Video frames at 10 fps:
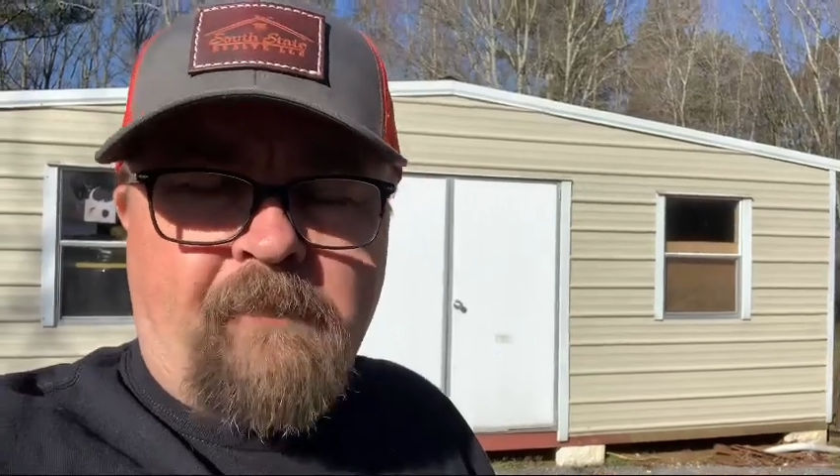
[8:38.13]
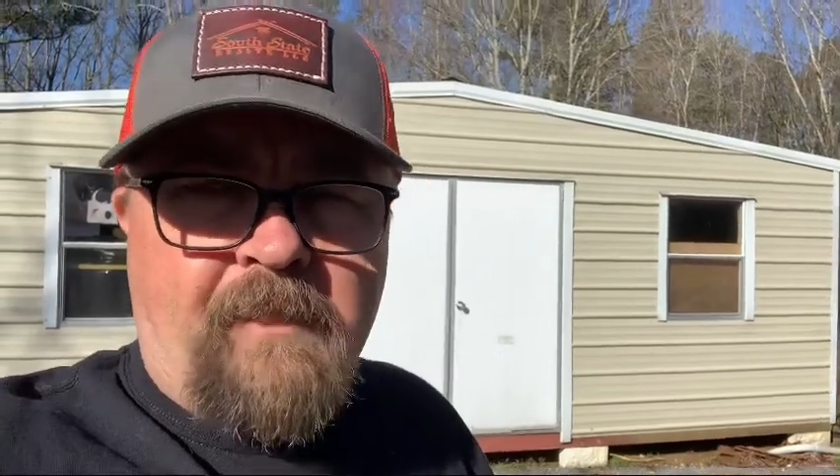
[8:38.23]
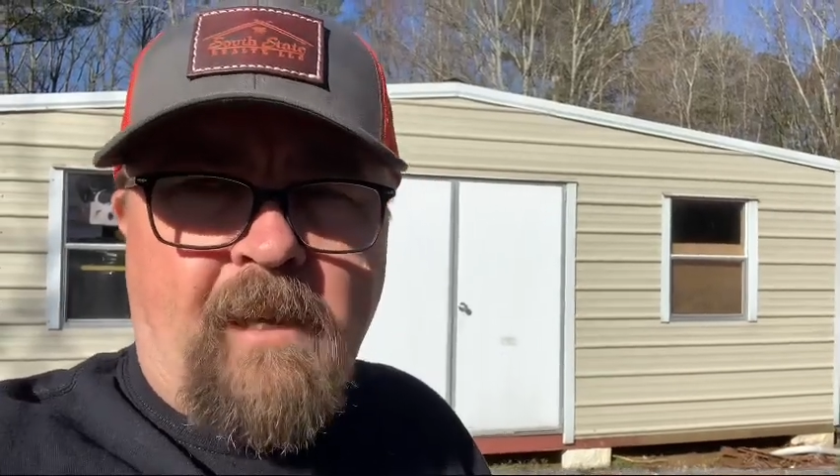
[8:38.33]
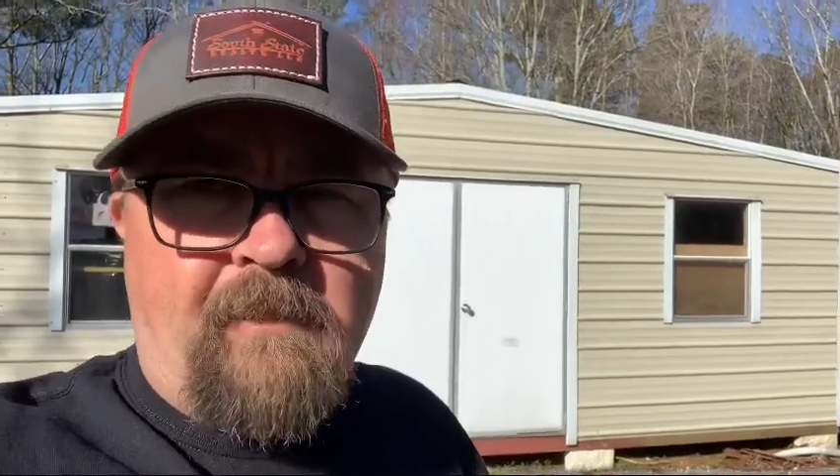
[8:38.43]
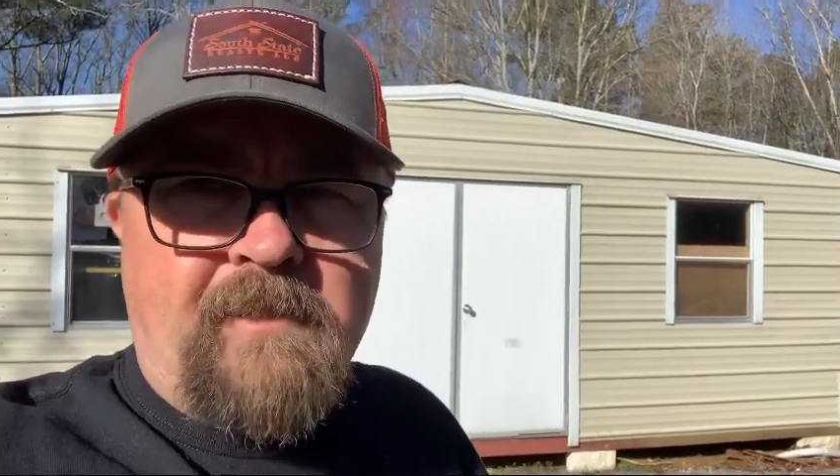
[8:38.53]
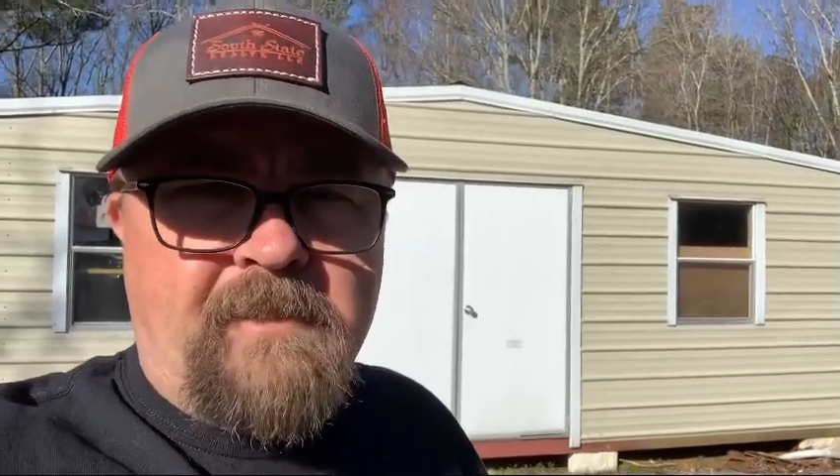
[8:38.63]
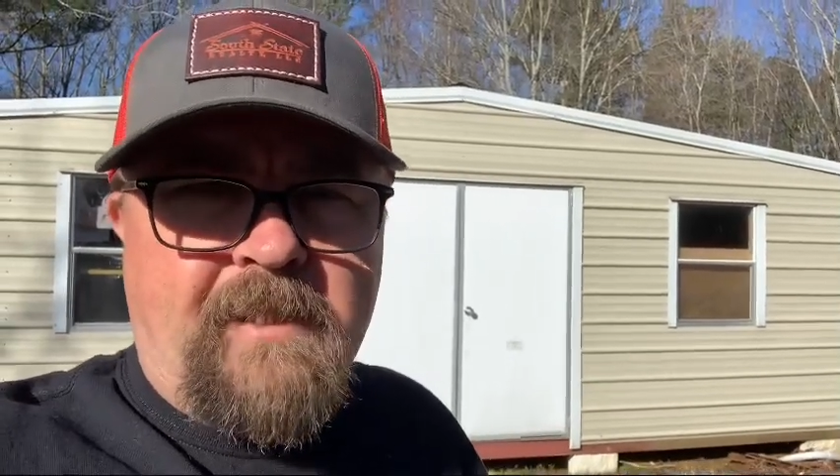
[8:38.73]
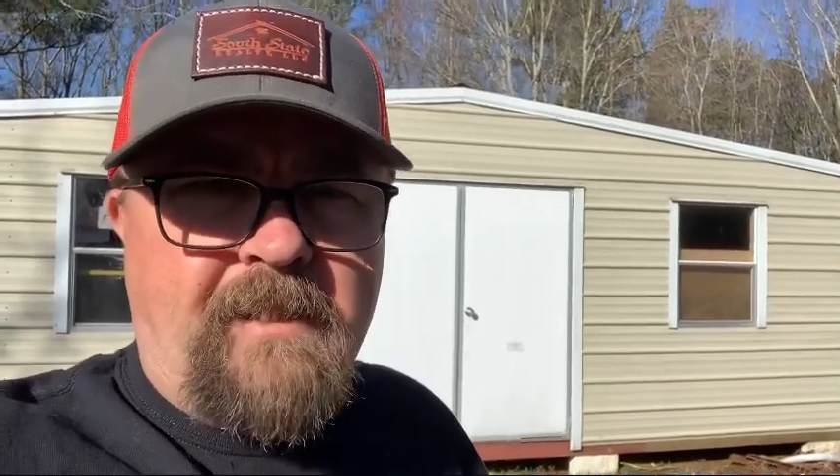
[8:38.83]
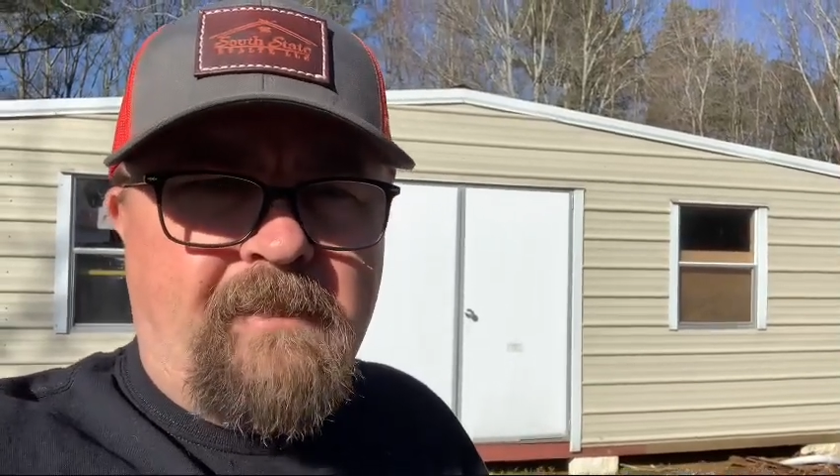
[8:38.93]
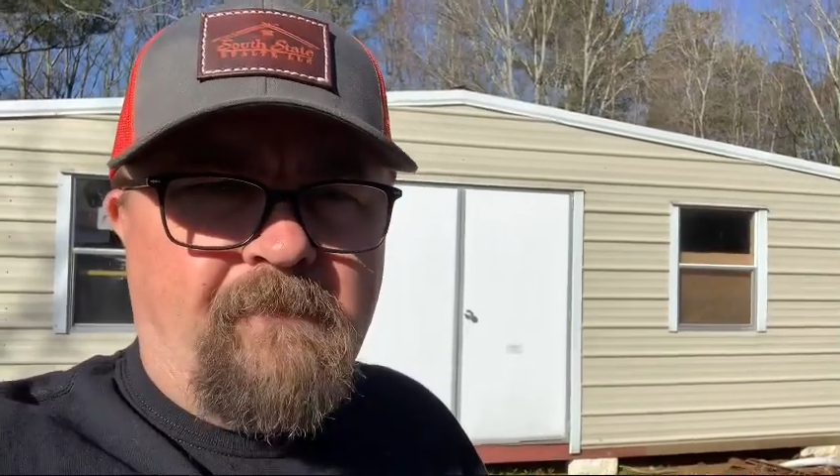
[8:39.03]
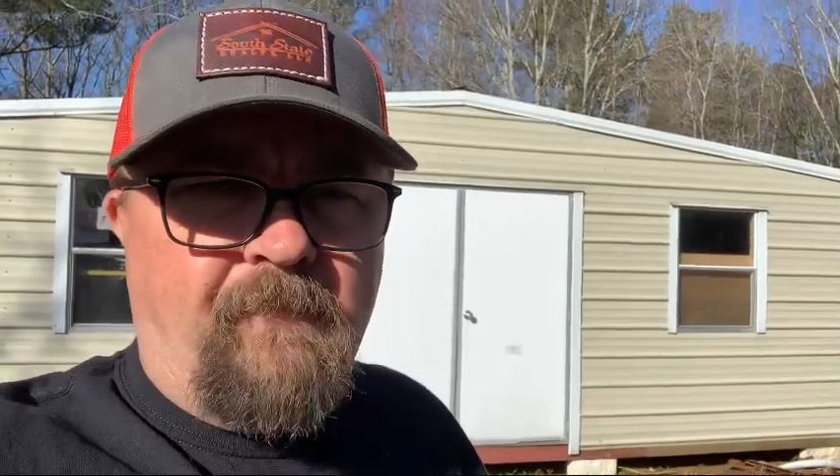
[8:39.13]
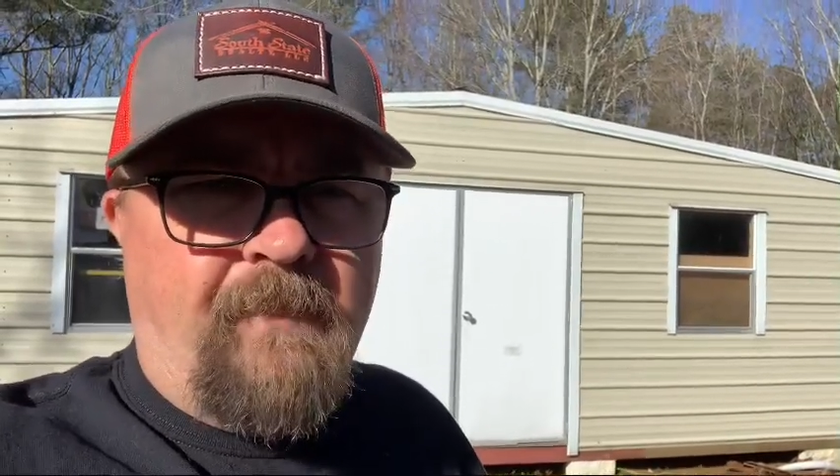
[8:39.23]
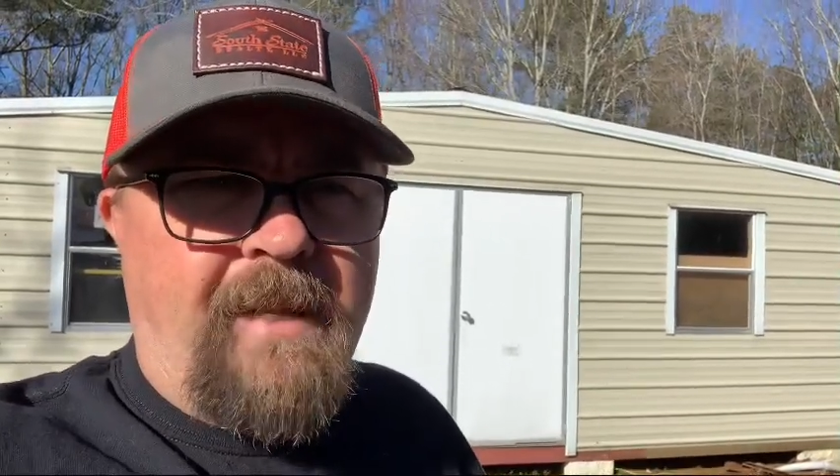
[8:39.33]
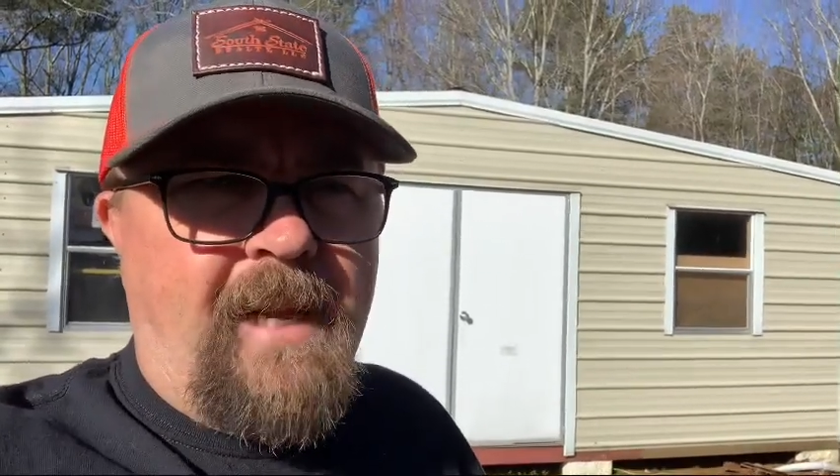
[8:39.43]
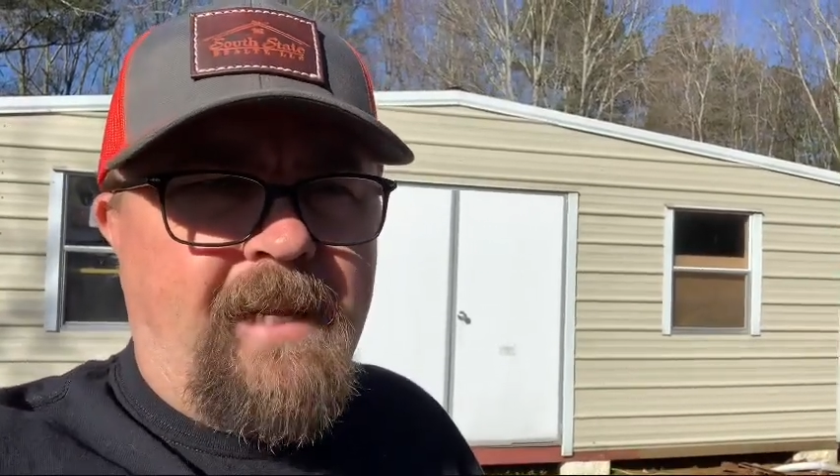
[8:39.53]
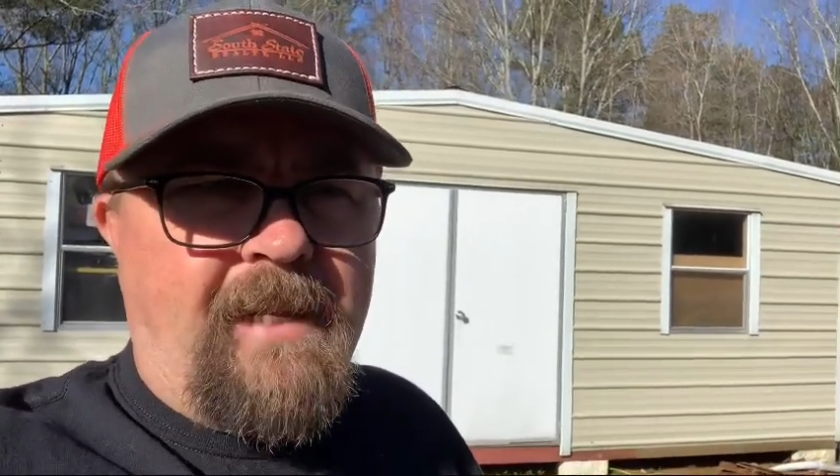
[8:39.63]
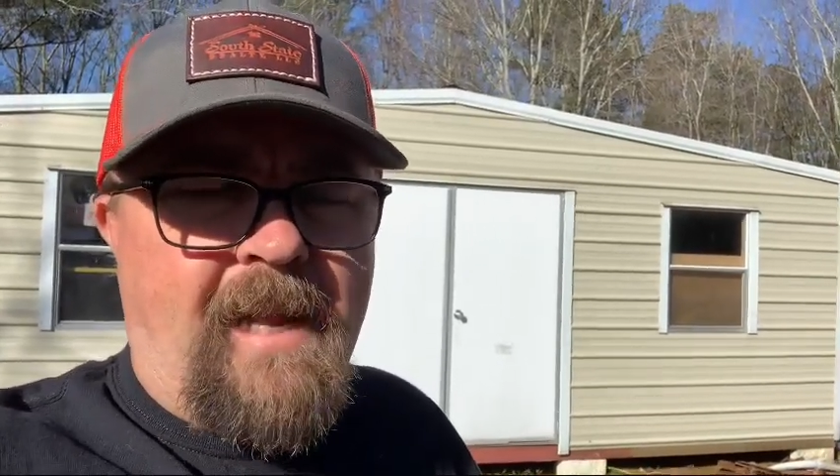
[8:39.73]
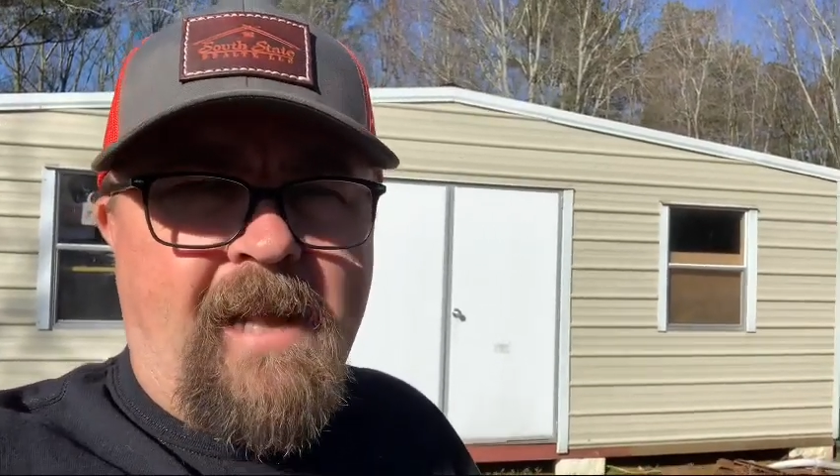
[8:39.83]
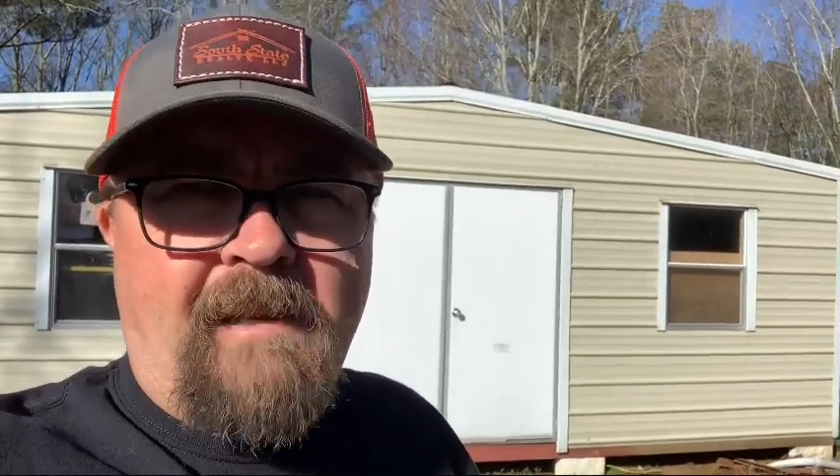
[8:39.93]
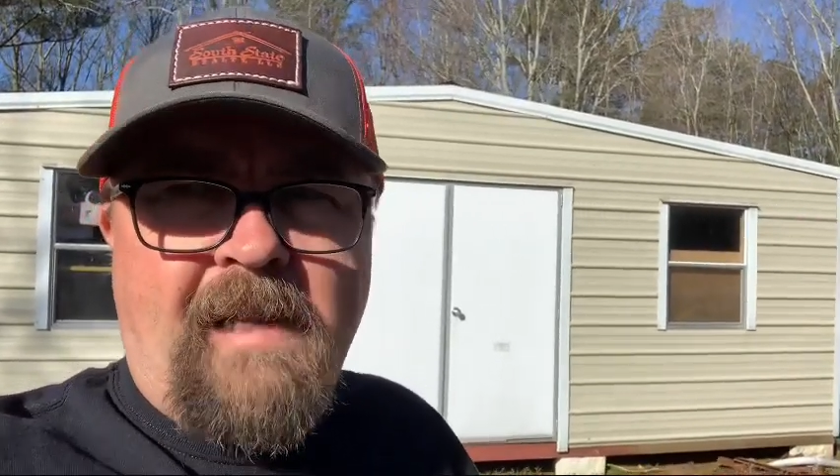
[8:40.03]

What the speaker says: Y'all could see when we headed out,